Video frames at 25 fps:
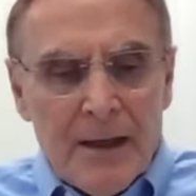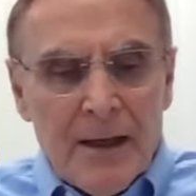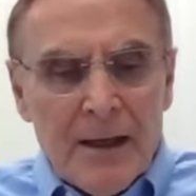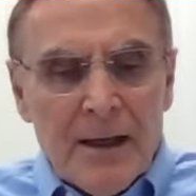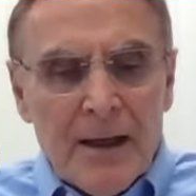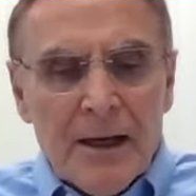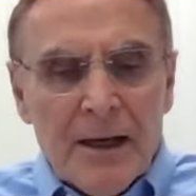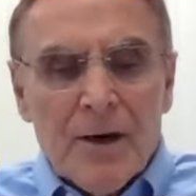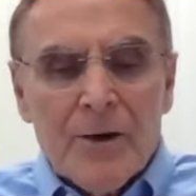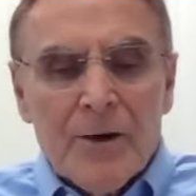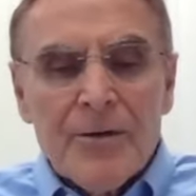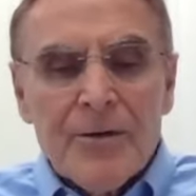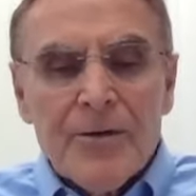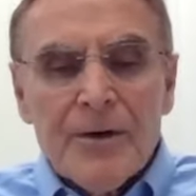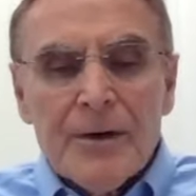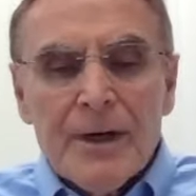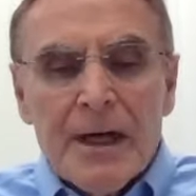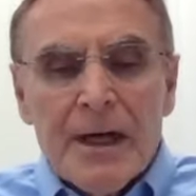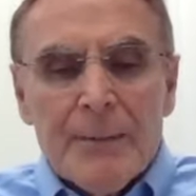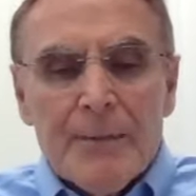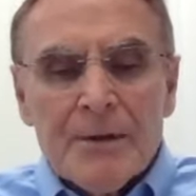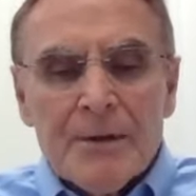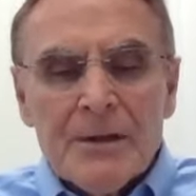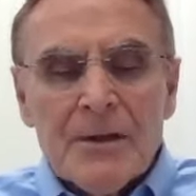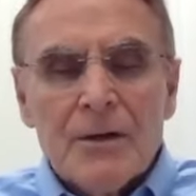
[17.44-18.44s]
In our third
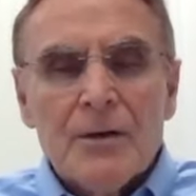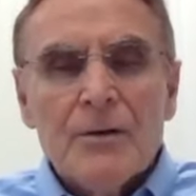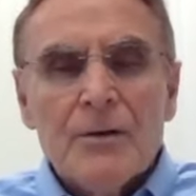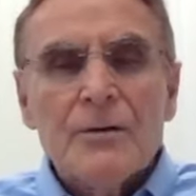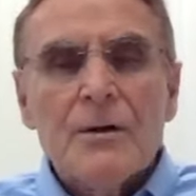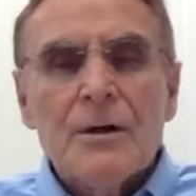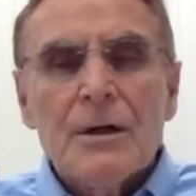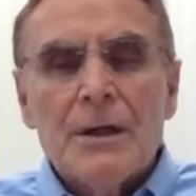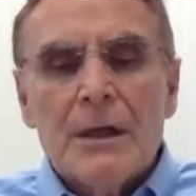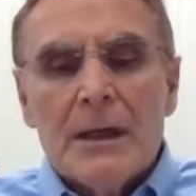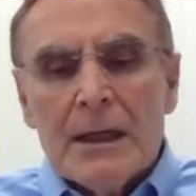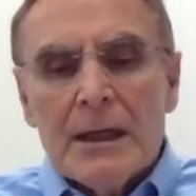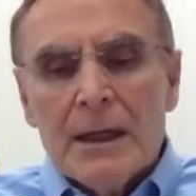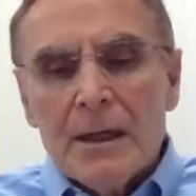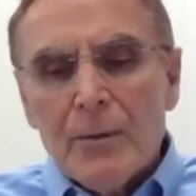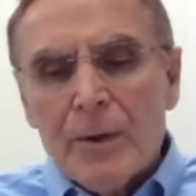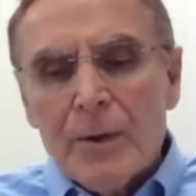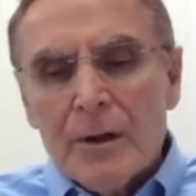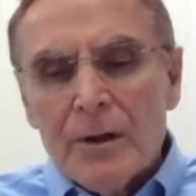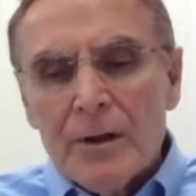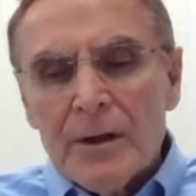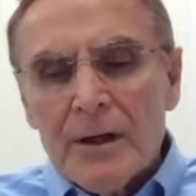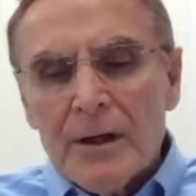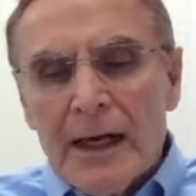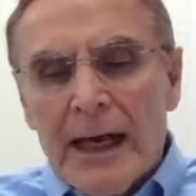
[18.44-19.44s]
episode, we
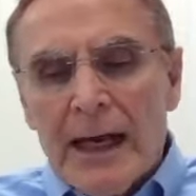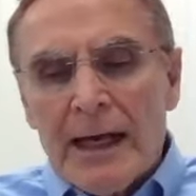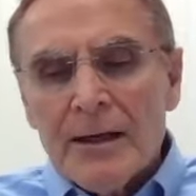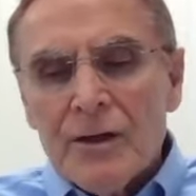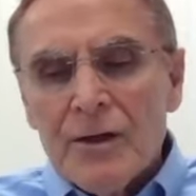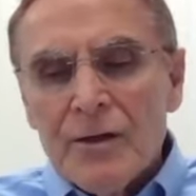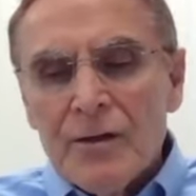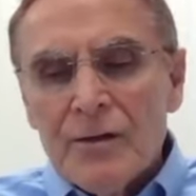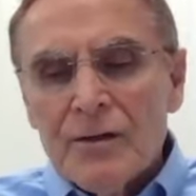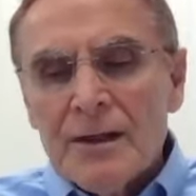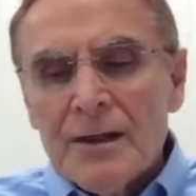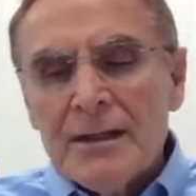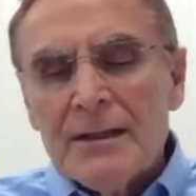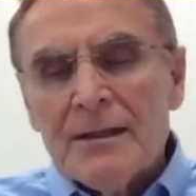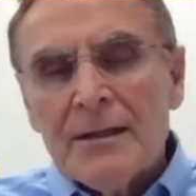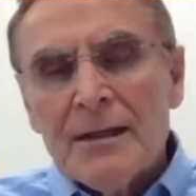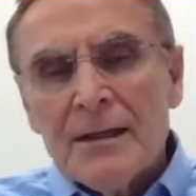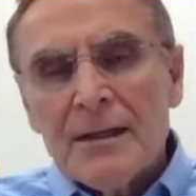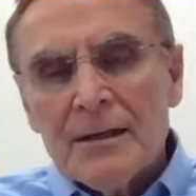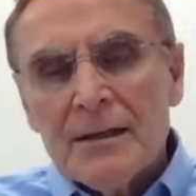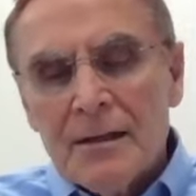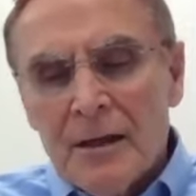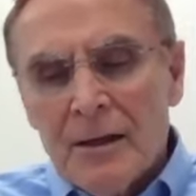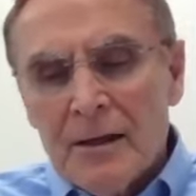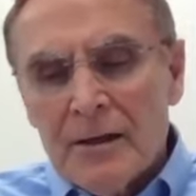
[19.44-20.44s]
look at using
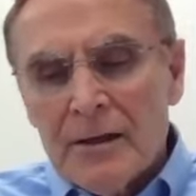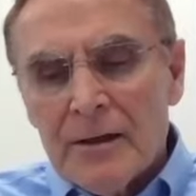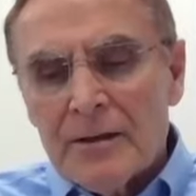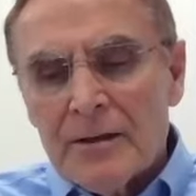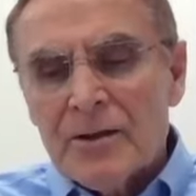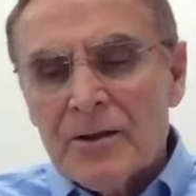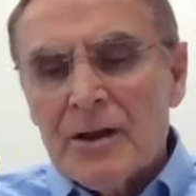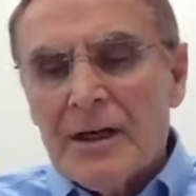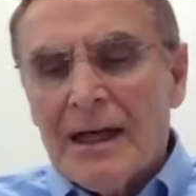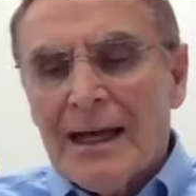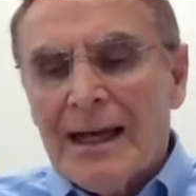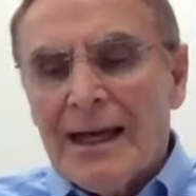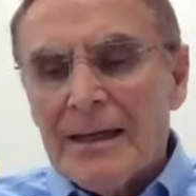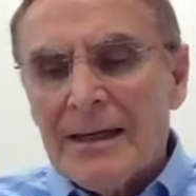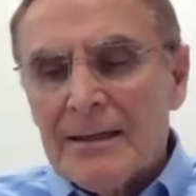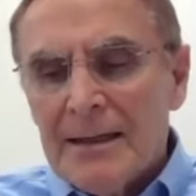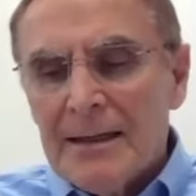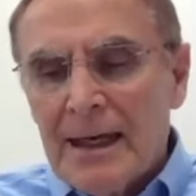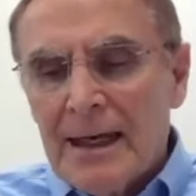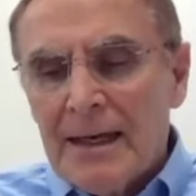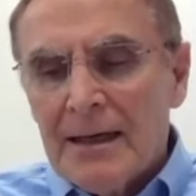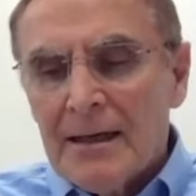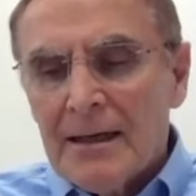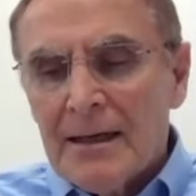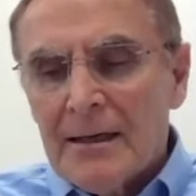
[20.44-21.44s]
technology and
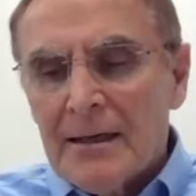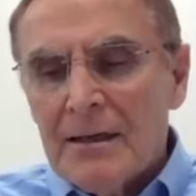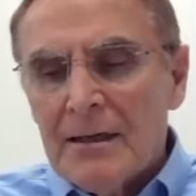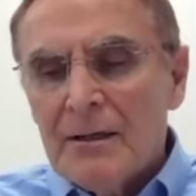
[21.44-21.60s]
data